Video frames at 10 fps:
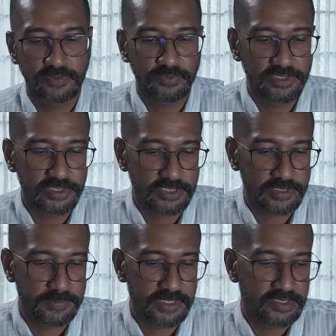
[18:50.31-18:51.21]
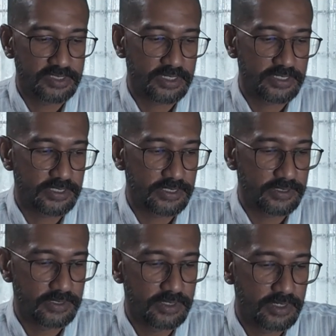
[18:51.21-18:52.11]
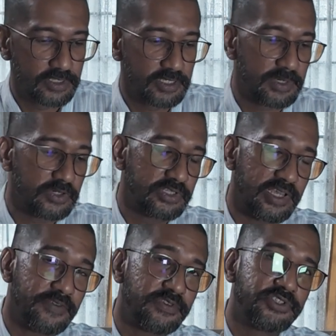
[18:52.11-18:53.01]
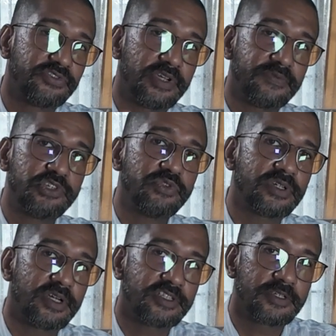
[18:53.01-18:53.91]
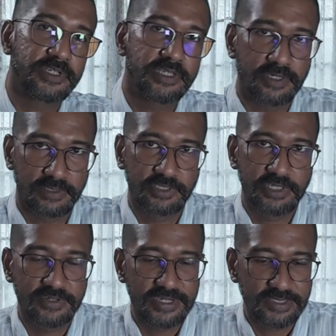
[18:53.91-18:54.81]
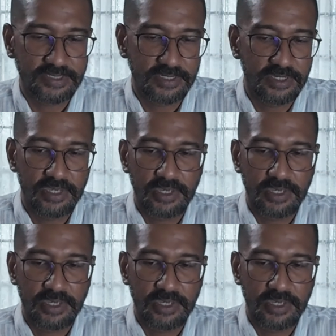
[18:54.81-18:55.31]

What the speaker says: which is basically the average revenue a customer generates,